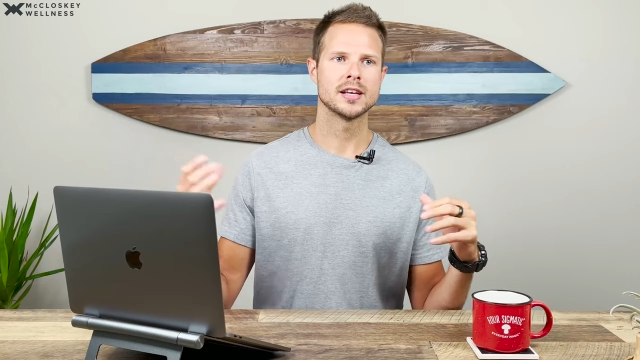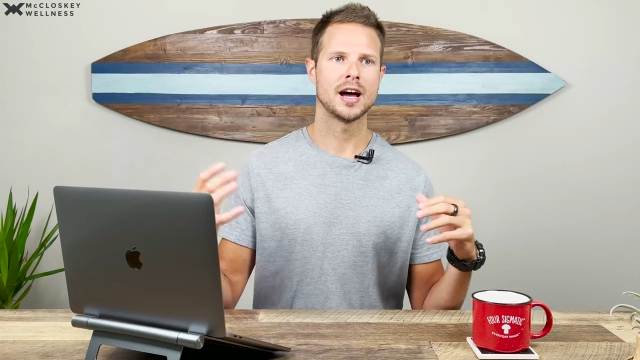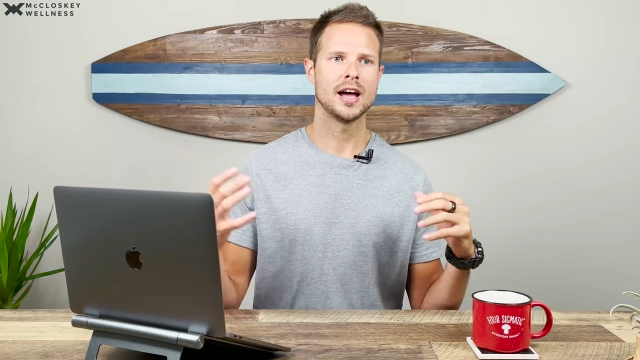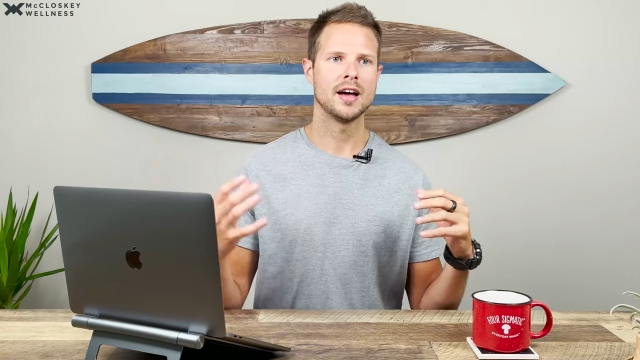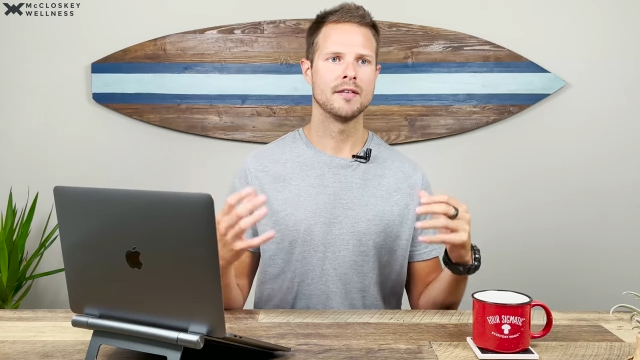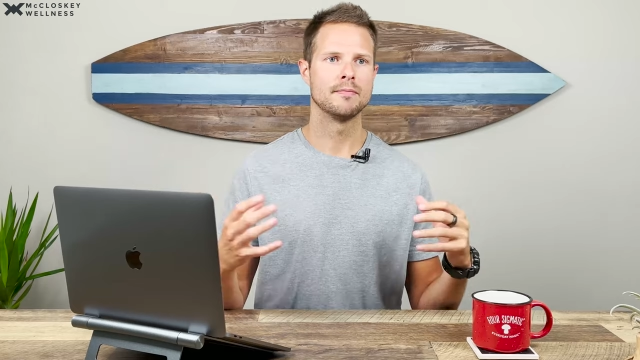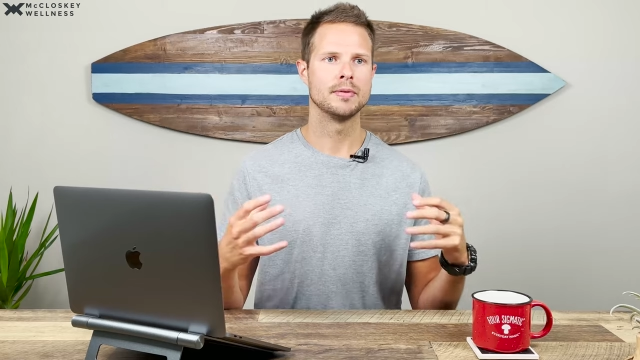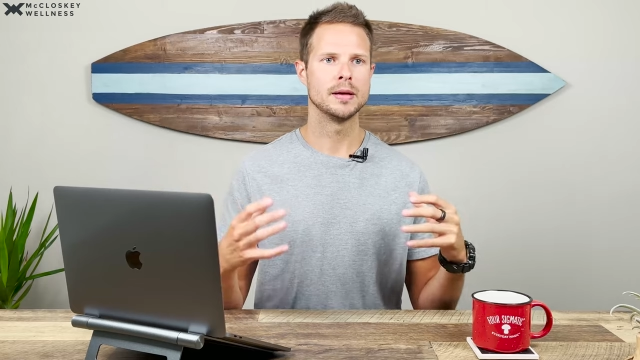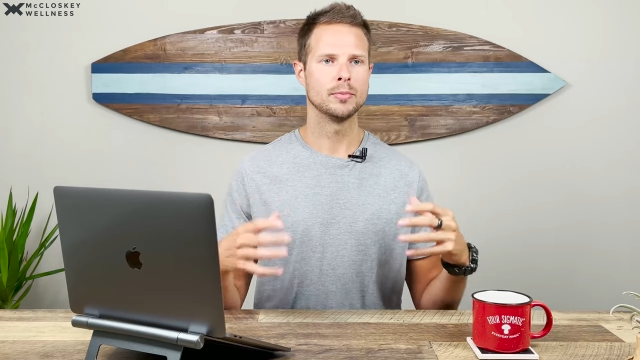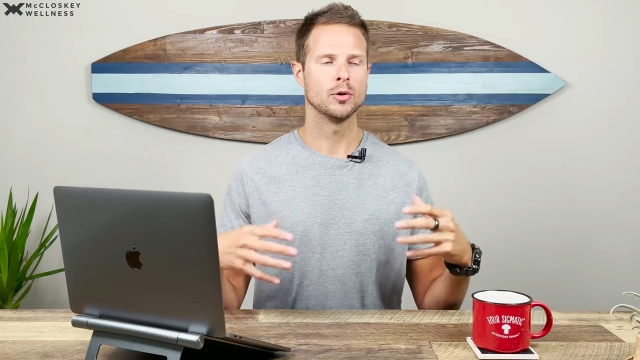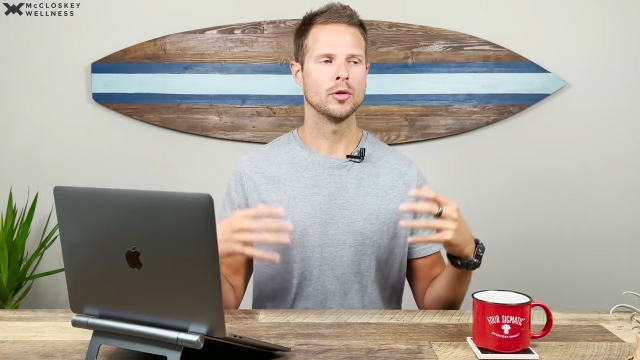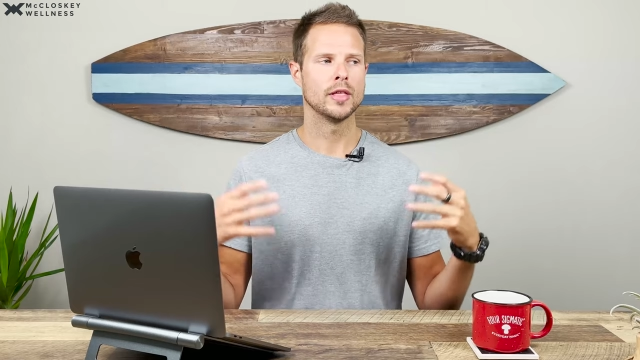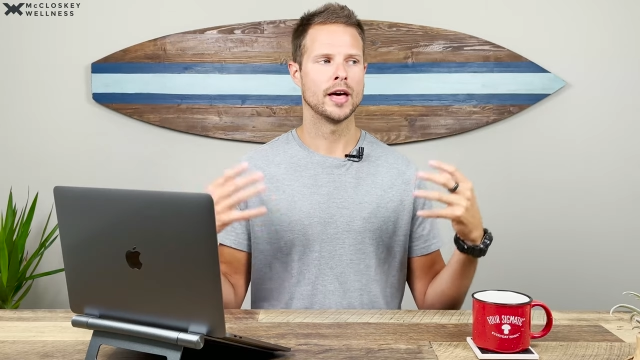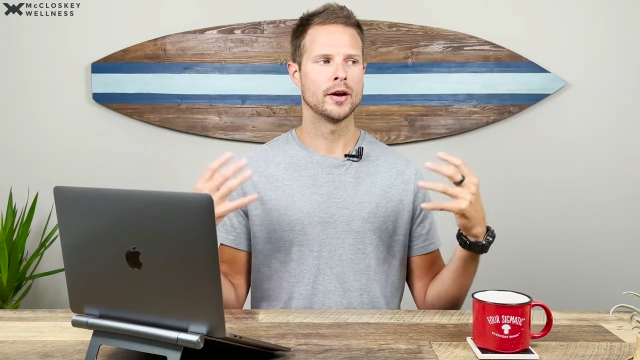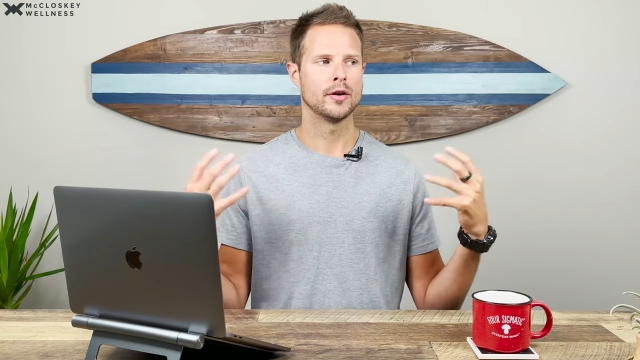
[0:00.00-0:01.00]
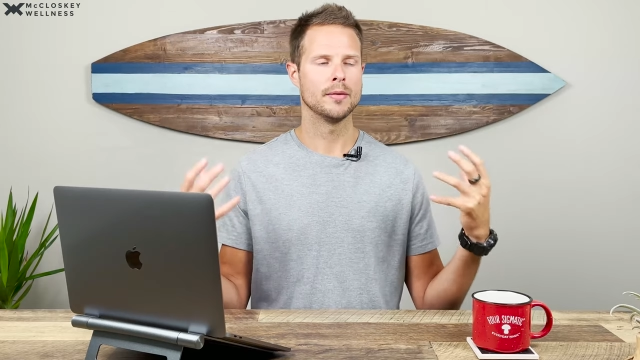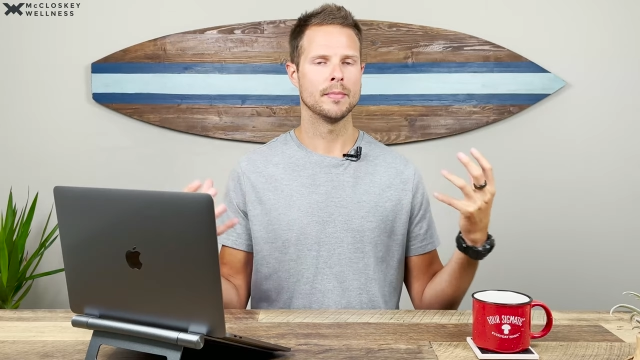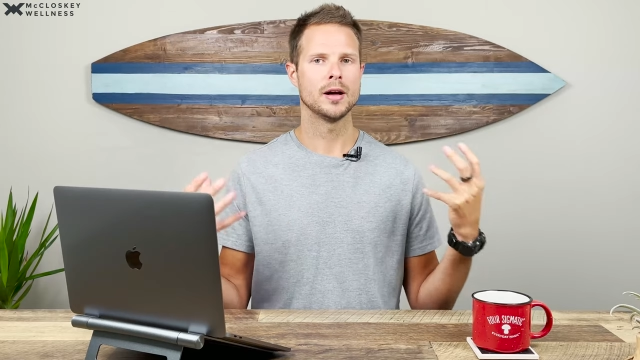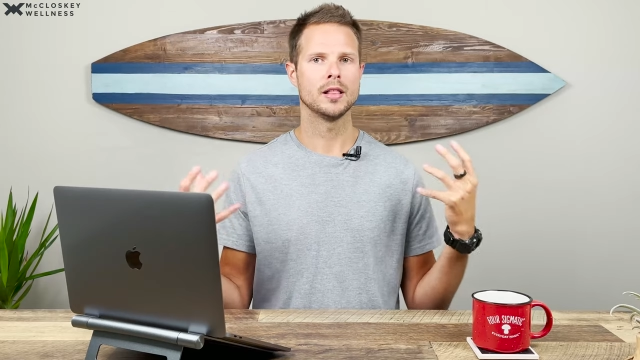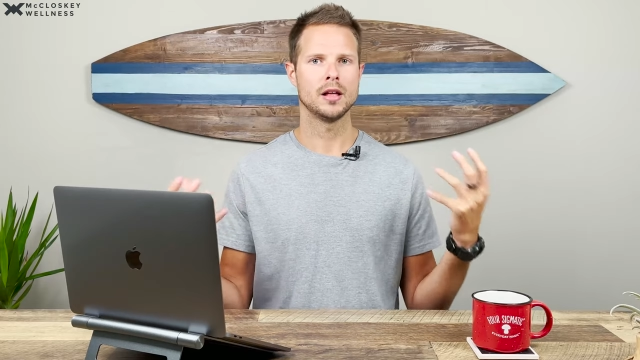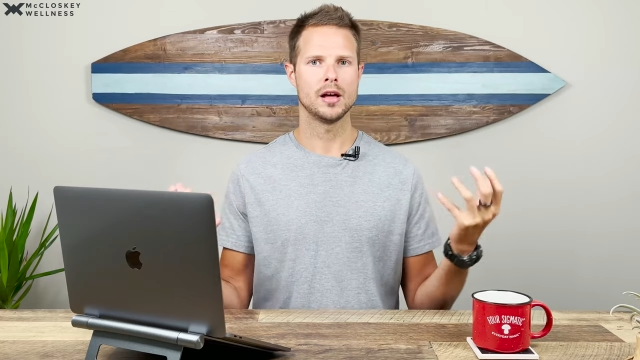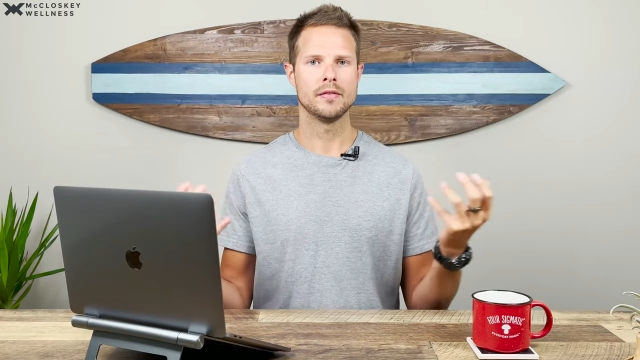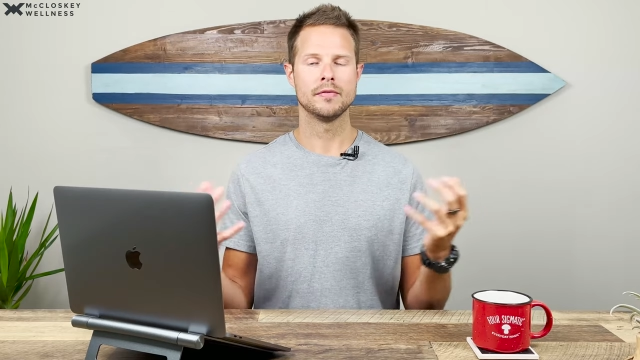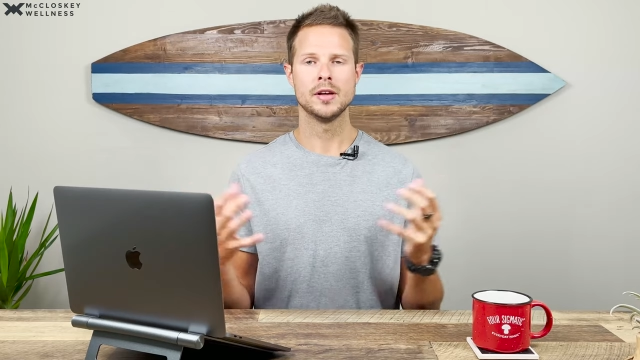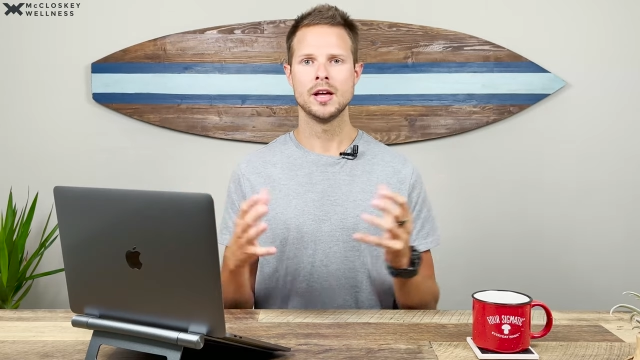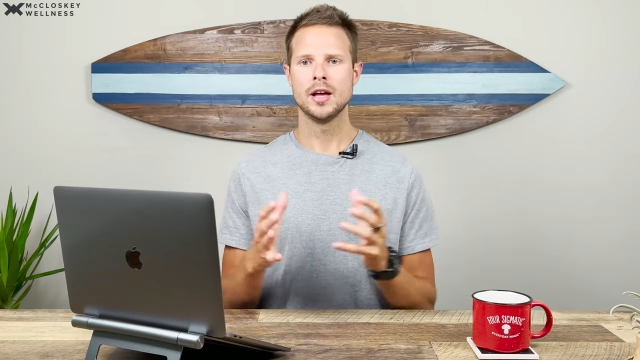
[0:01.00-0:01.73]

I have people that are in my life